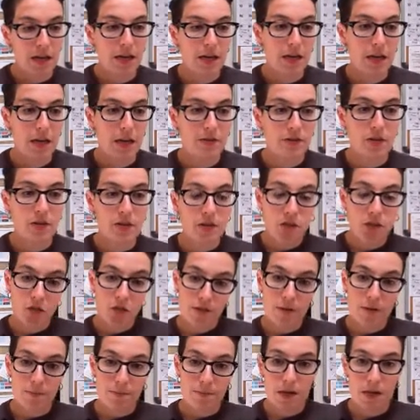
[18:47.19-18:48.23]
It's going to just
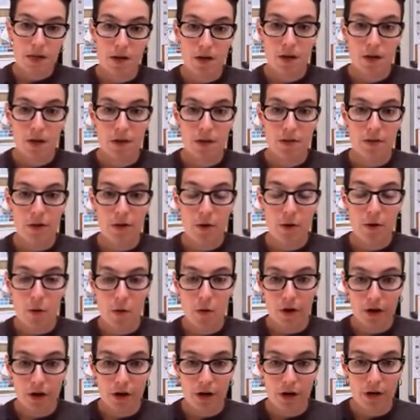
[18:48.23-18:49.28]
appear in the
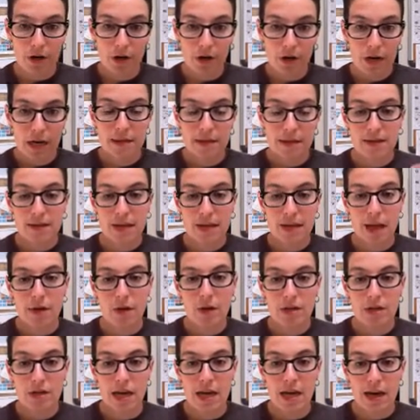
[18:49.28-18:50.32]
corner. It's not going
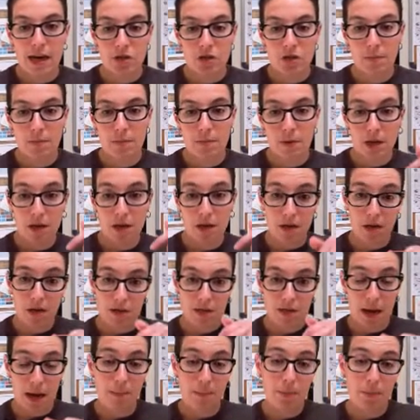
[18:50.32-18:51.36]
to actually appear
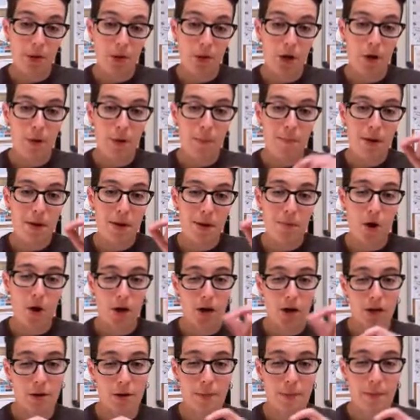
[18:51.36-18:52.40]
down below, and people aren't
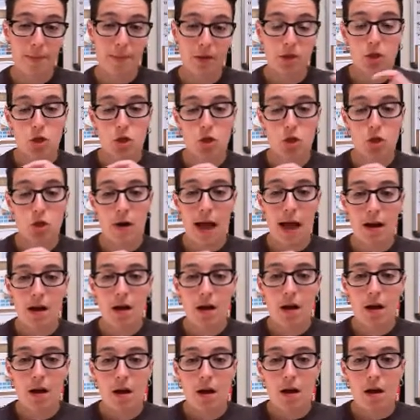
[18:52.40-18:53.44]
going to be able to track
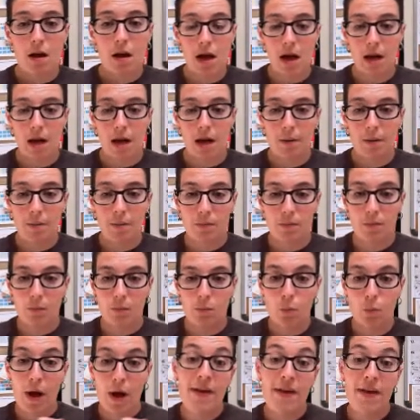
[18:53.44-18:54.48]

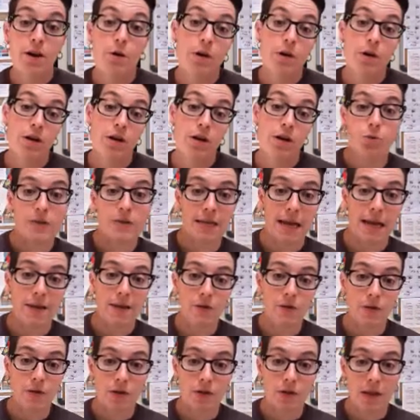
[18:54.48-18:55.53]
when that question was
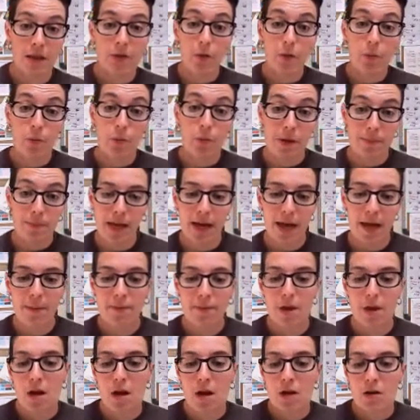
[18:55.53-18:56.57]
answered in the replay.
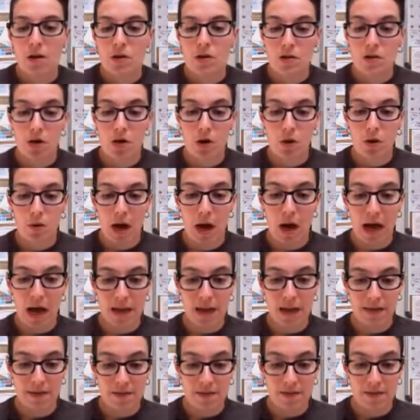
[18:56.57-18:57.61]
So
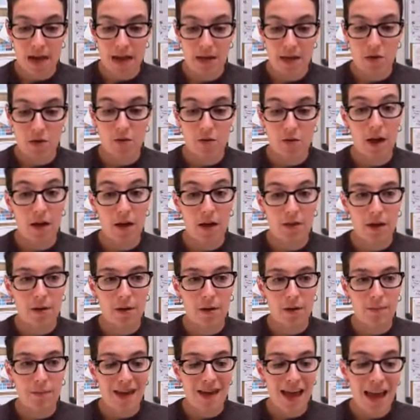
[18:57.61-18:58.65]
instead, you tell
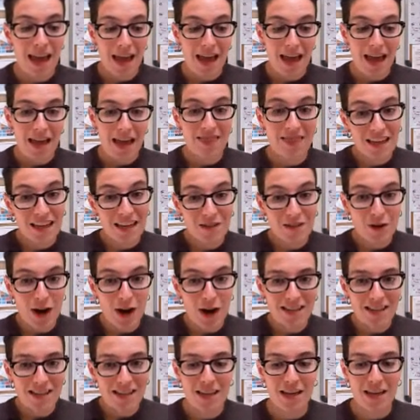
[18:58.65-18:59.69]
them, hey, thanks for
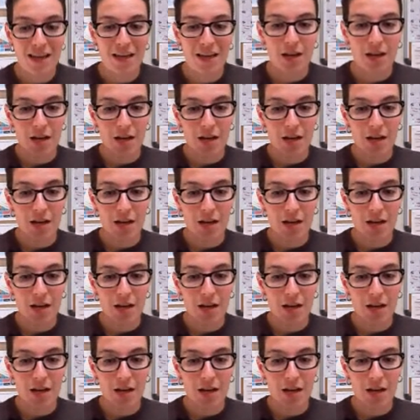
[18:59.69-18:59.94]
asking.